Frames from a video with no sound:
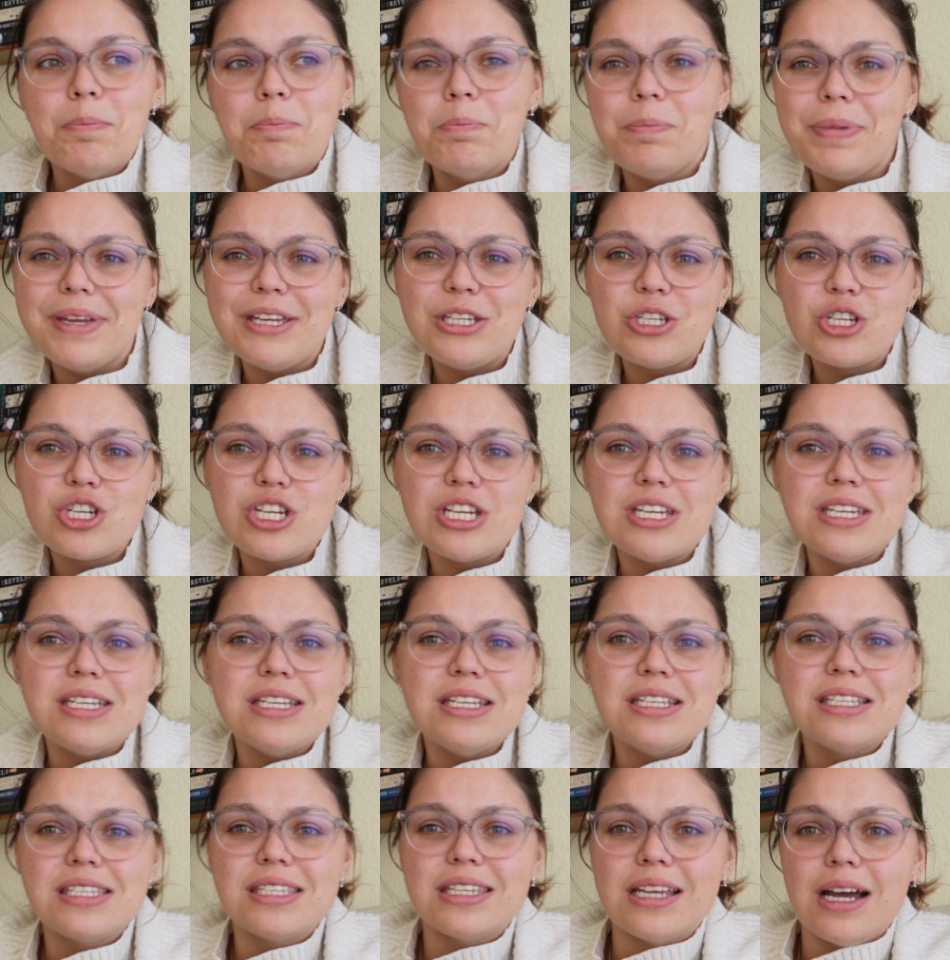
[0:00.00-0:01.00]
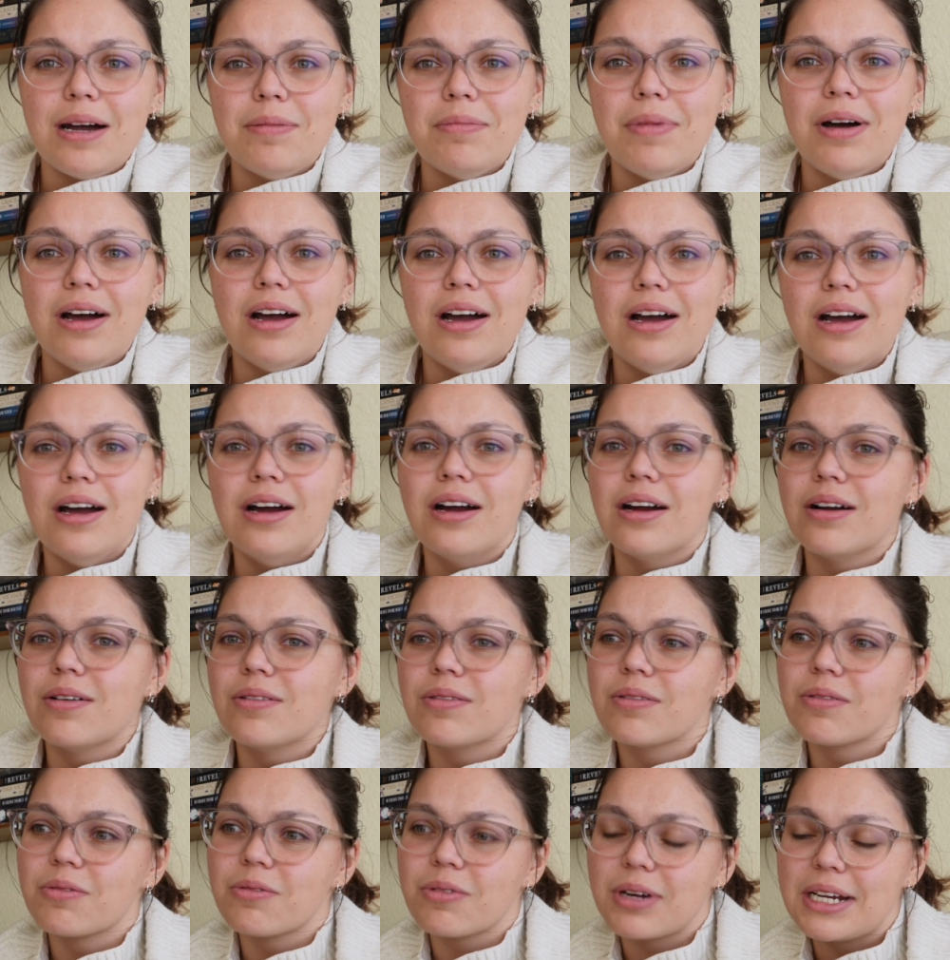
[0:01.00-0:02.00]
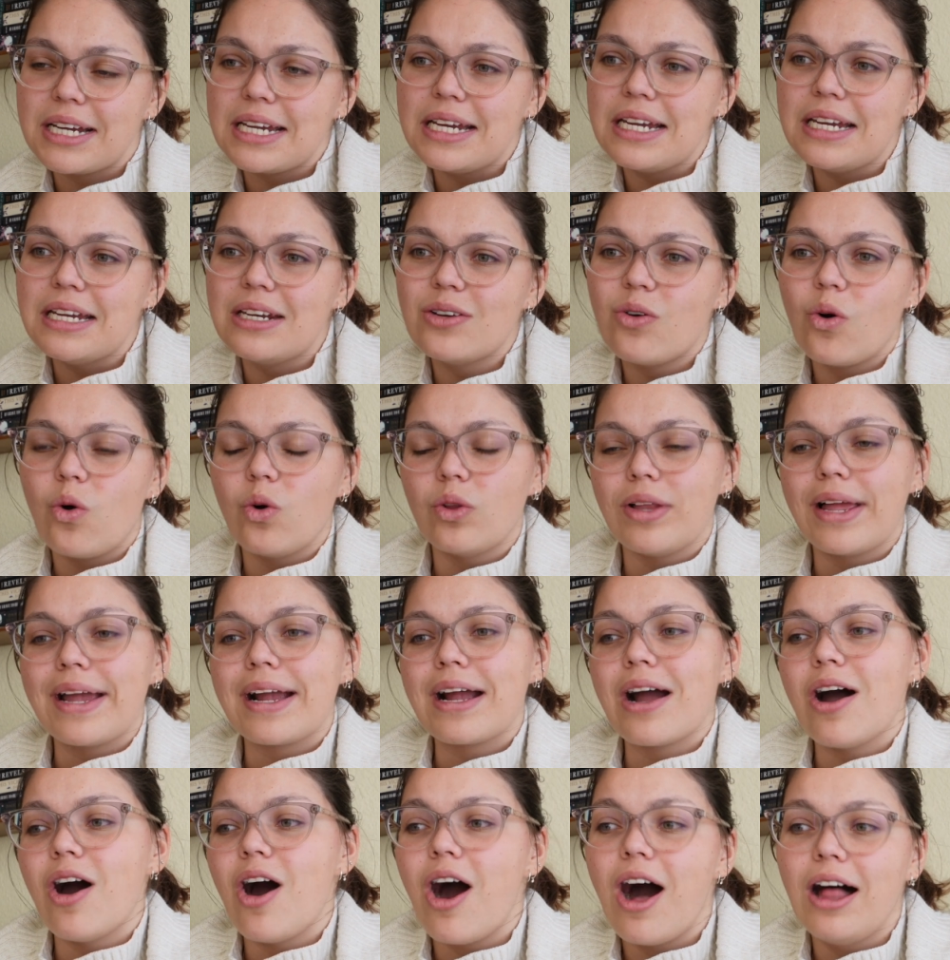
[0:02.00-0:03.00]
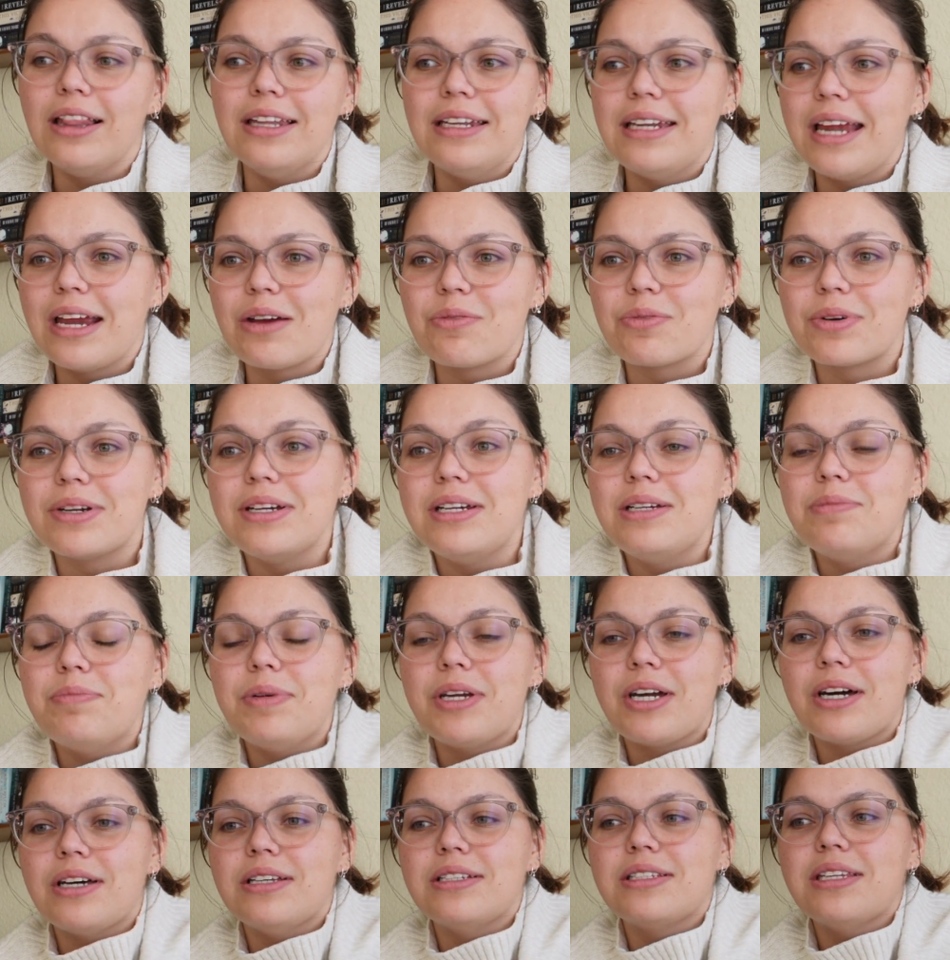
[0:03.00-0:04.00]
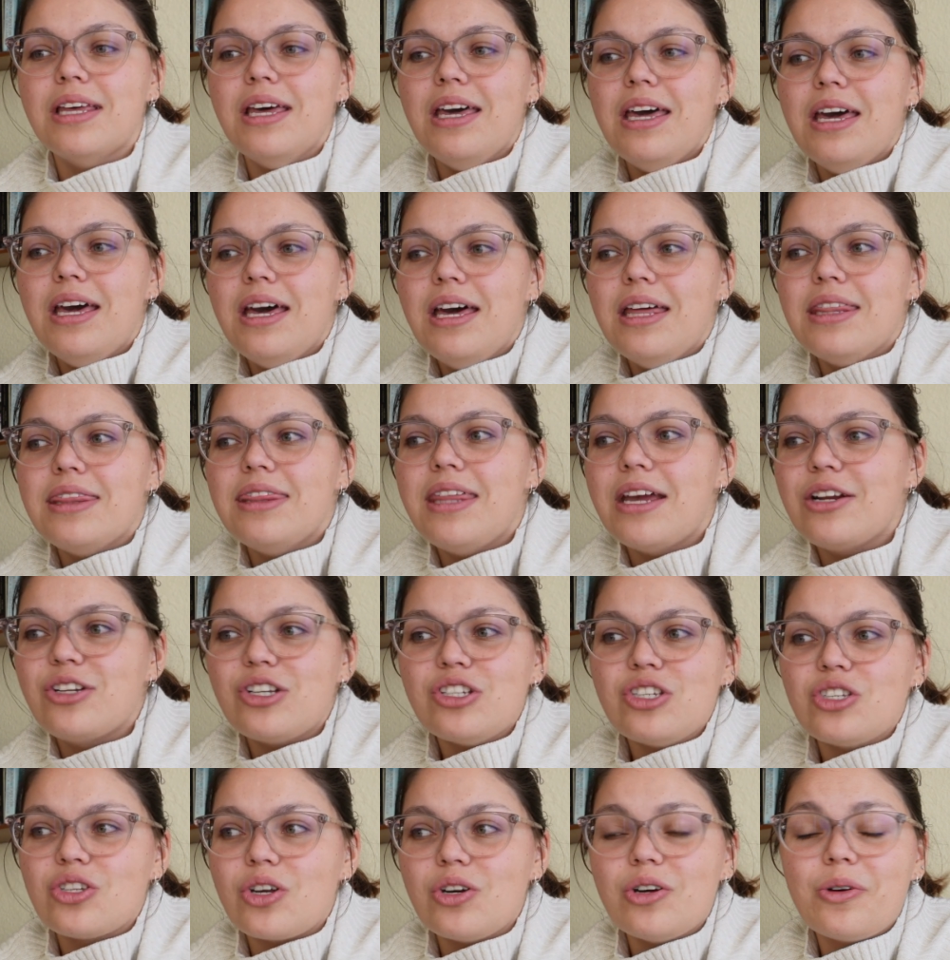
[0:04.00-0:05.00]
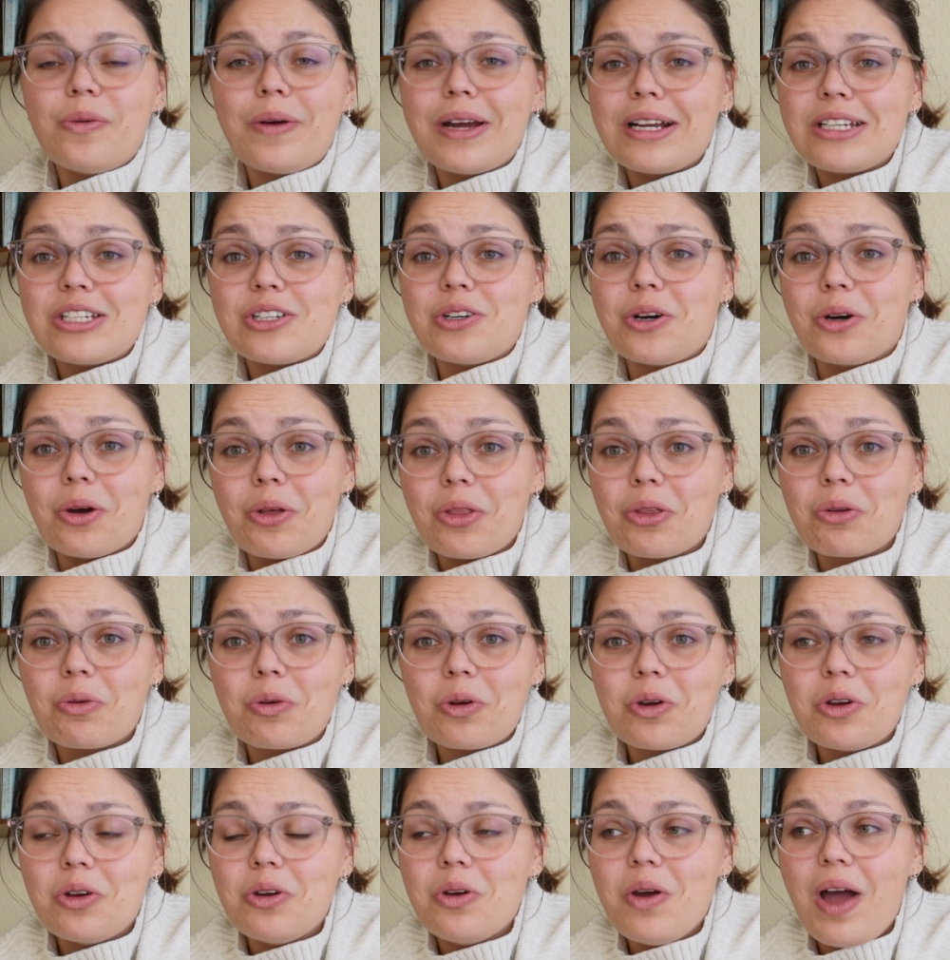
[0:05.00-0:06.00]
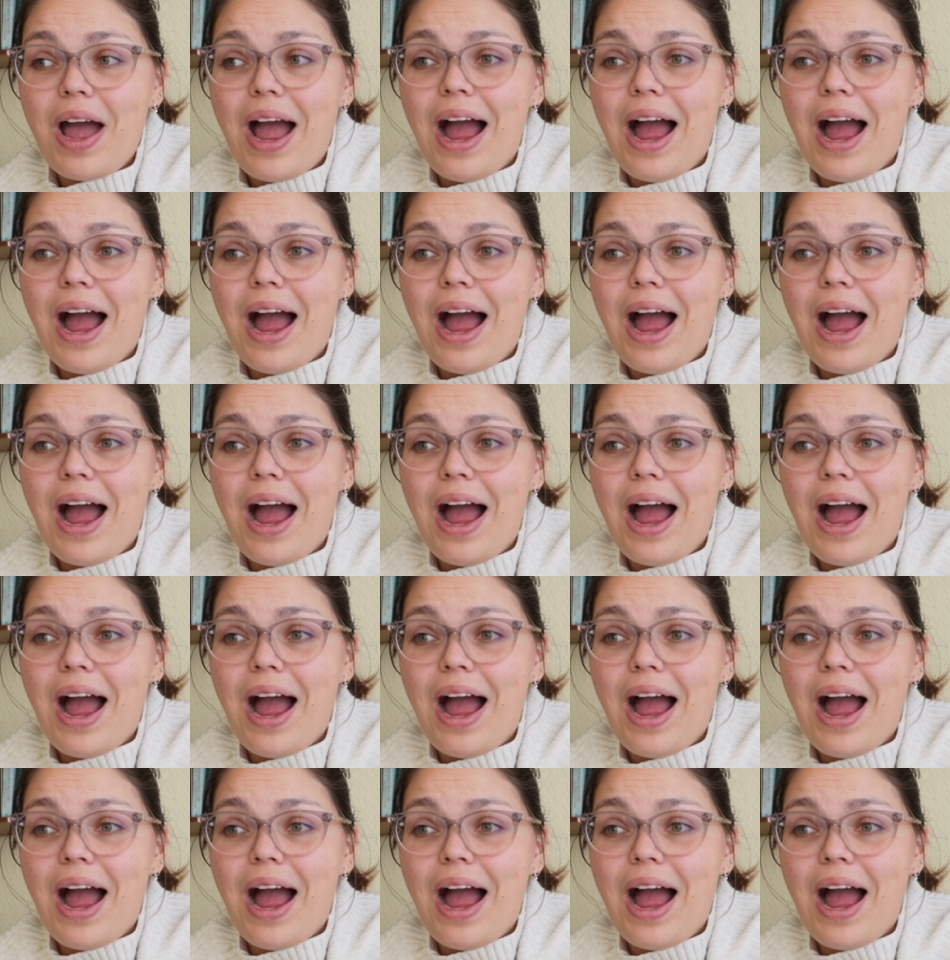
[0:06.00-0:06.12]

beachy summer read or like a holiday read because they're just so quick to go through.